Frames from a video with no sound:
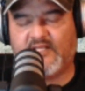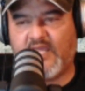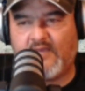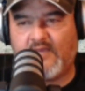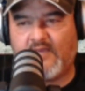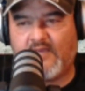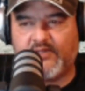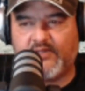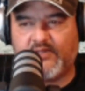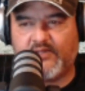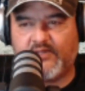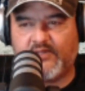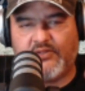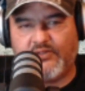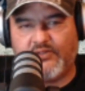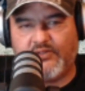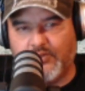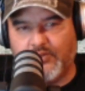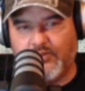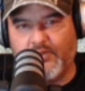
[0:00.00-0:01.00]
the listening
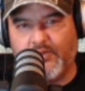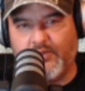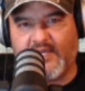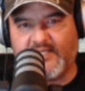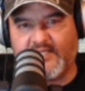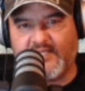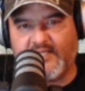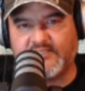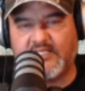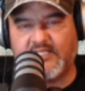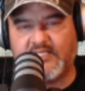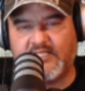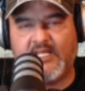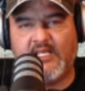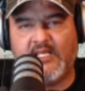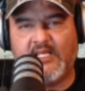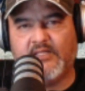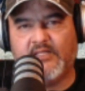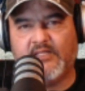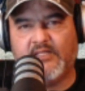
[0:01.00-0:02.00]
audience,
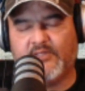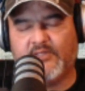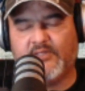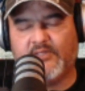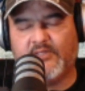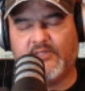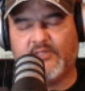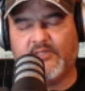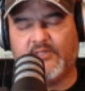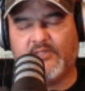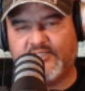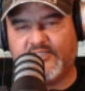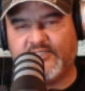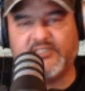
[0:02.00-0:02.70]
those that are participating,